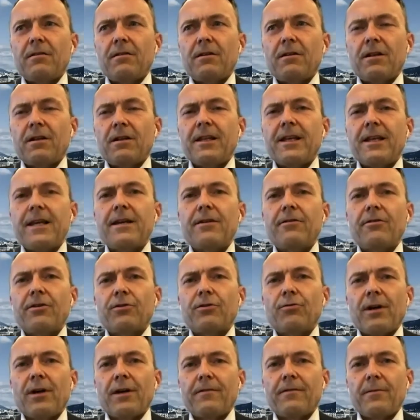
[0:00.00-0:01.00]
clearer
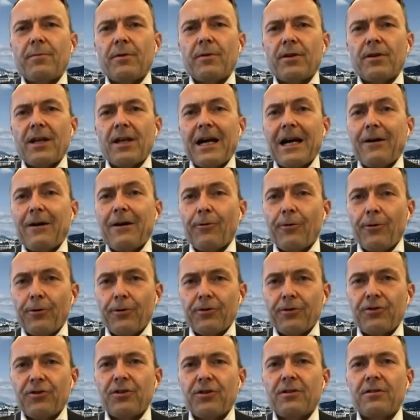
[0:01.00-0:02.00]
to everybody how
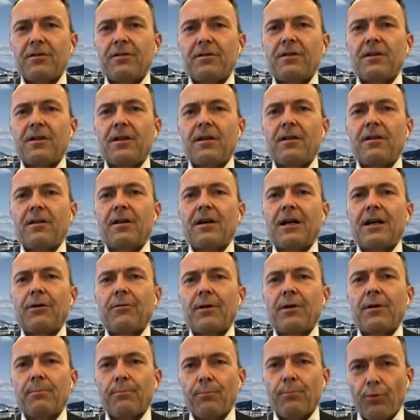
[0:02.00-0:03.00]
urgent and how
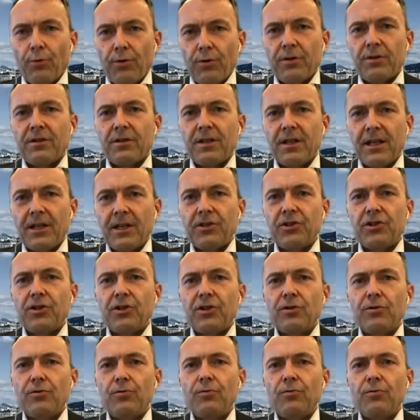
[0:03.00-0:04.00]
important the
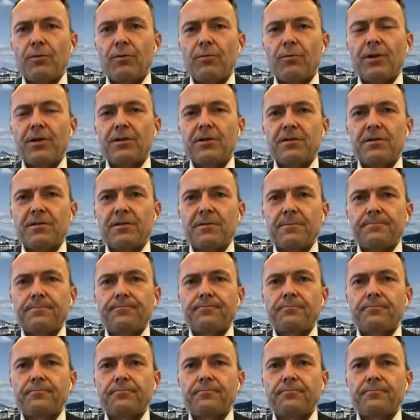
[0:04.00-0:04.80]
issue was,